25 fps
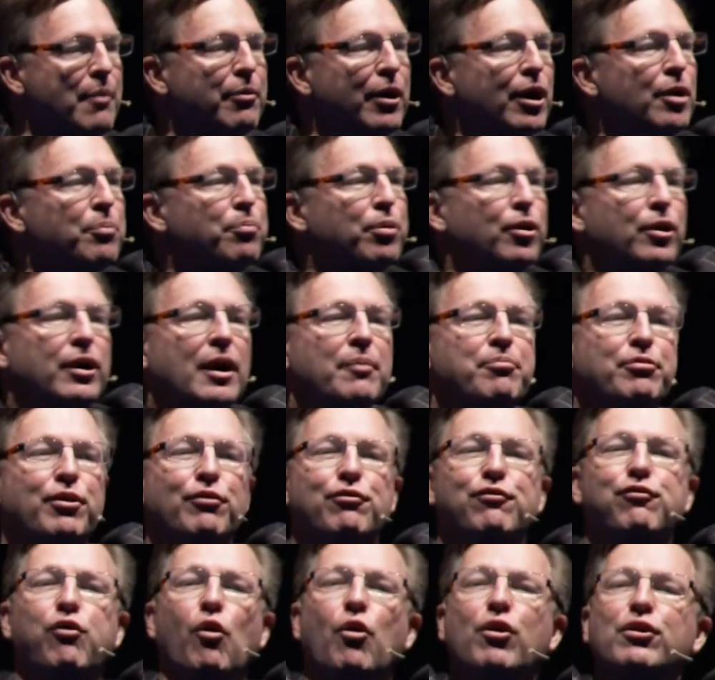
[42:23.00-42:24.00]
going to put up the
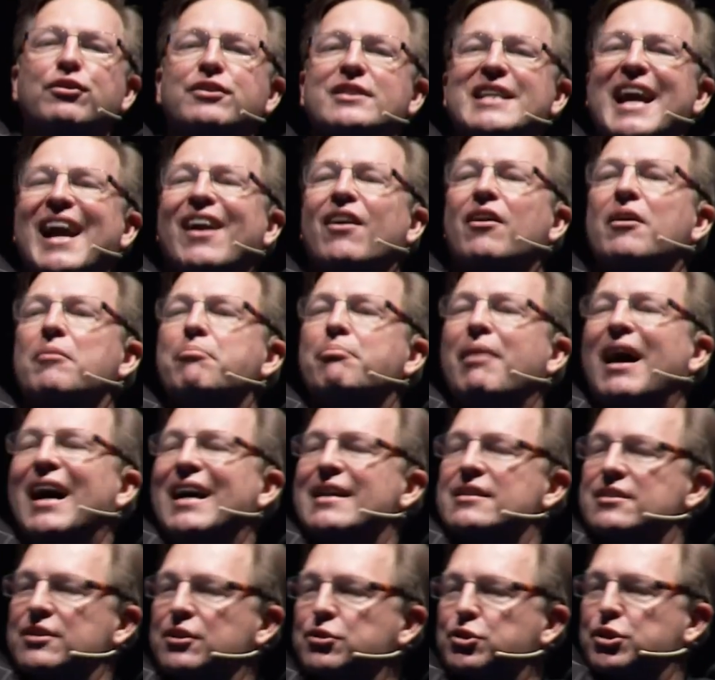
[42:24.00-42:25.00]
four
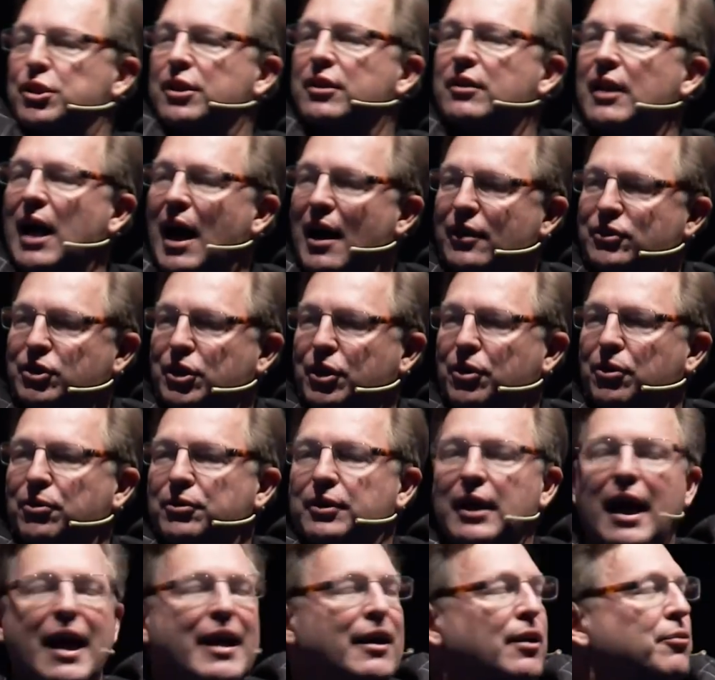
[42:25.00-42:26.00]
terabytes of geological
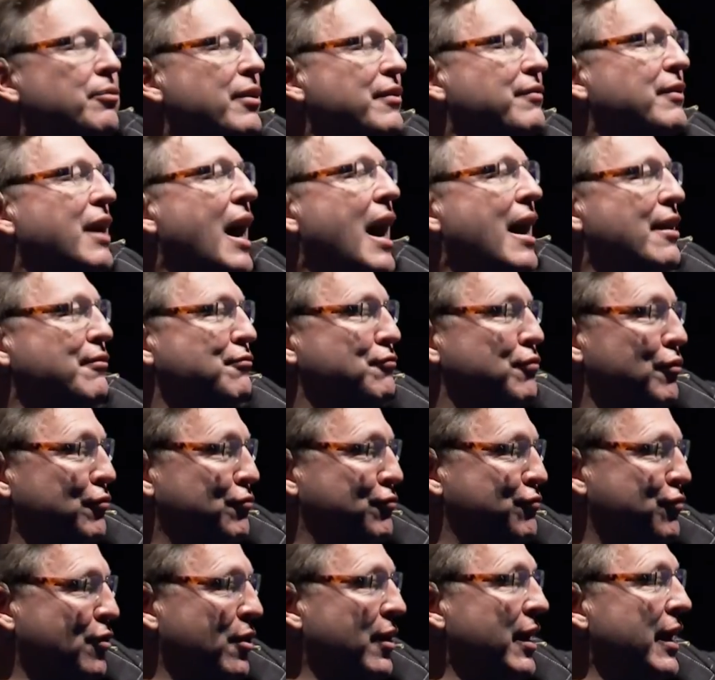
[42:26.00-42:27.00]
data we've got for
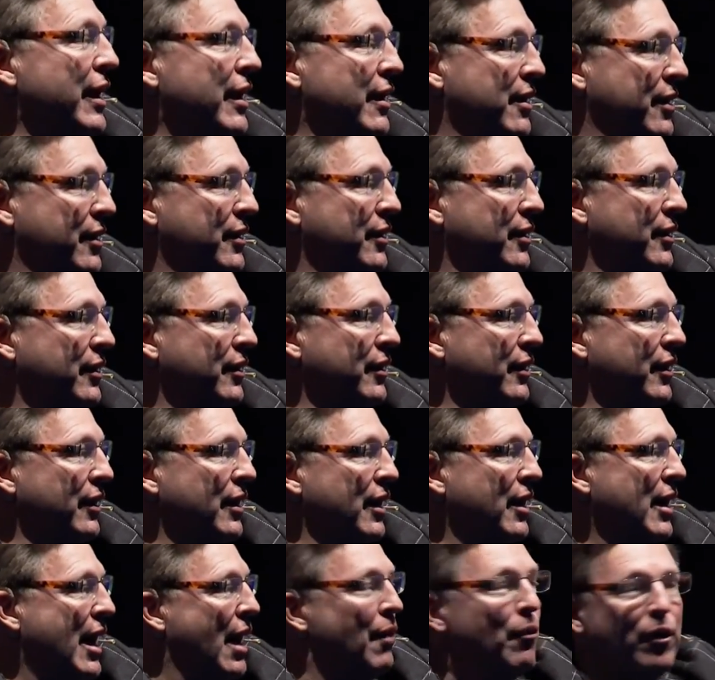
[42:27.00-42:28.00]
free.
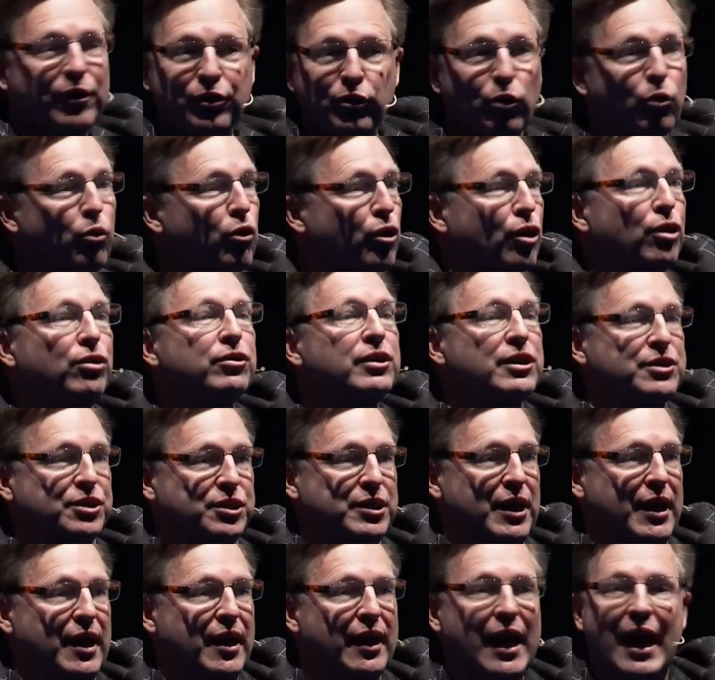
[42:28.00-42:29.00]
I want the world to
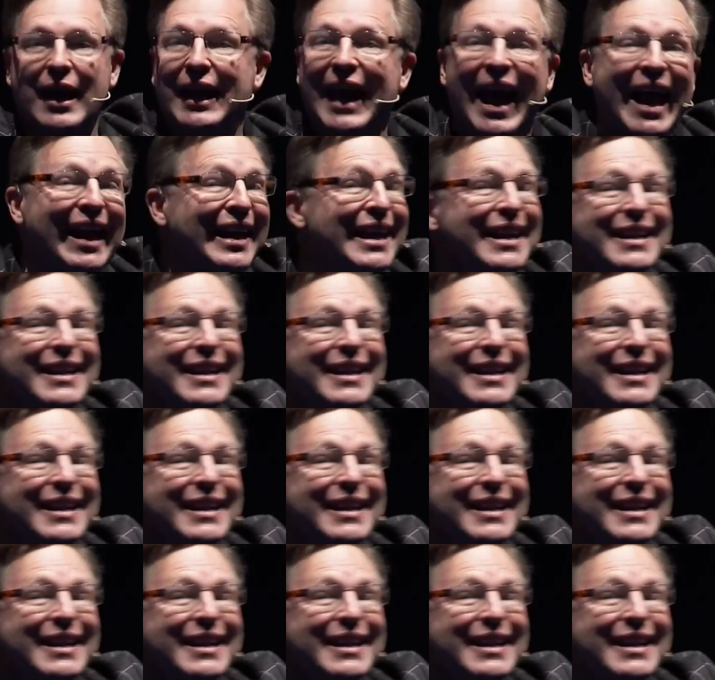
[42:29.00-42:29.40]
see it. And any